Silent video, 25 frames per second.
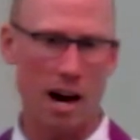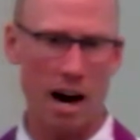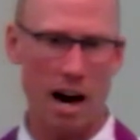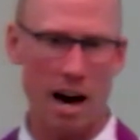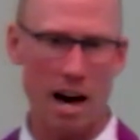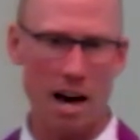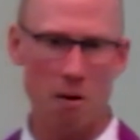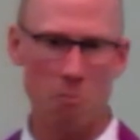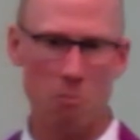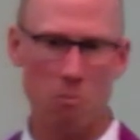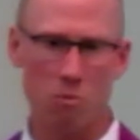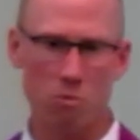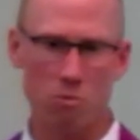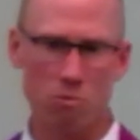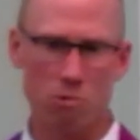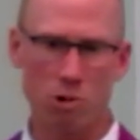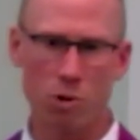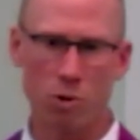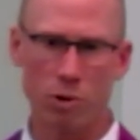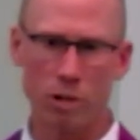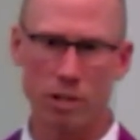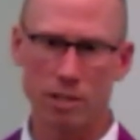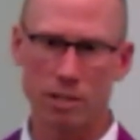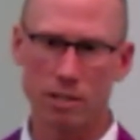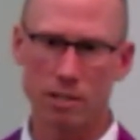I am
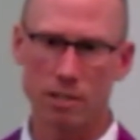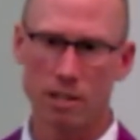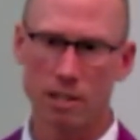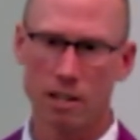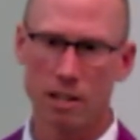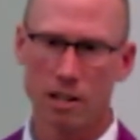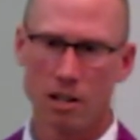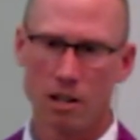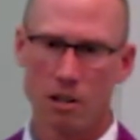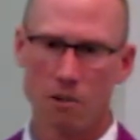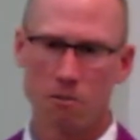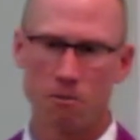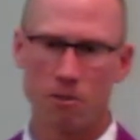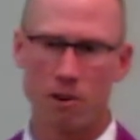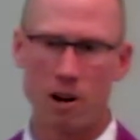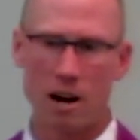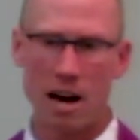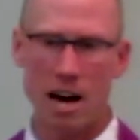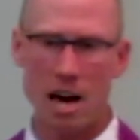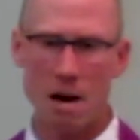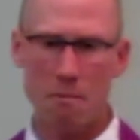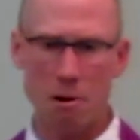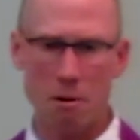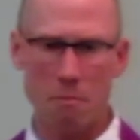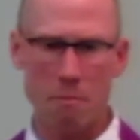ruined, for
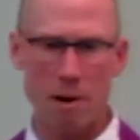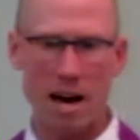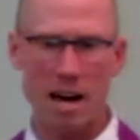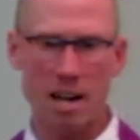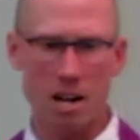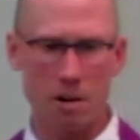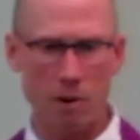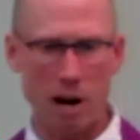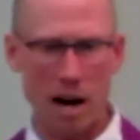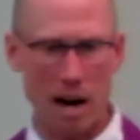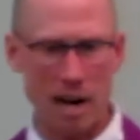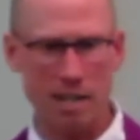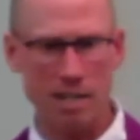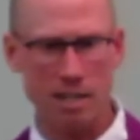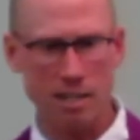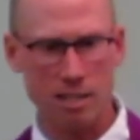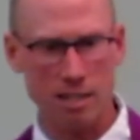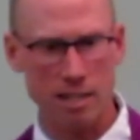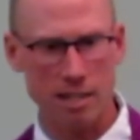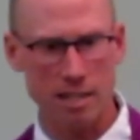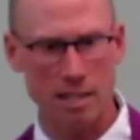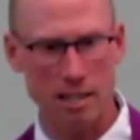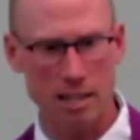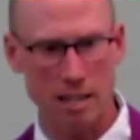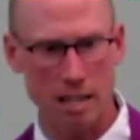I am a man of
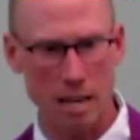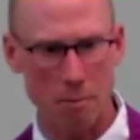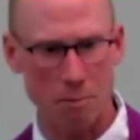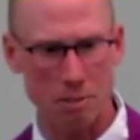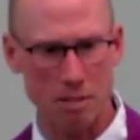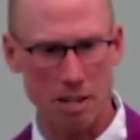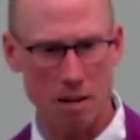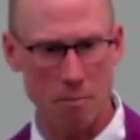unclean lips,